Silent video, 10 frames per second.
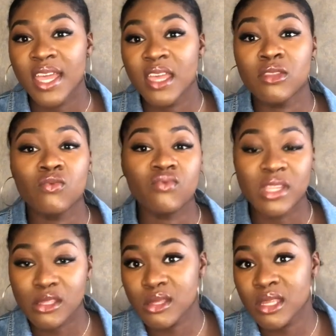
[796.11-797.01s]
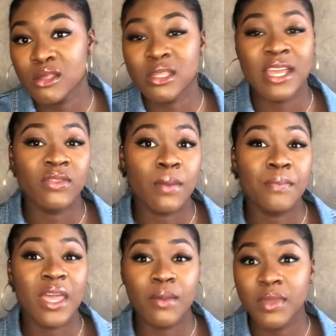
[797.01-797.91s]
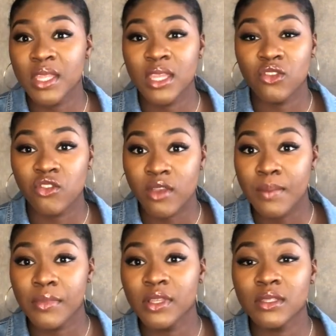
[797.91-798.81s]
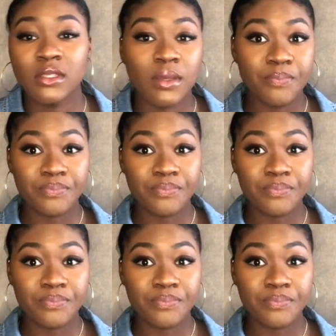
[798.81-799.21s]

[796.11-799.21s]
and the rinses and the pigmented treatments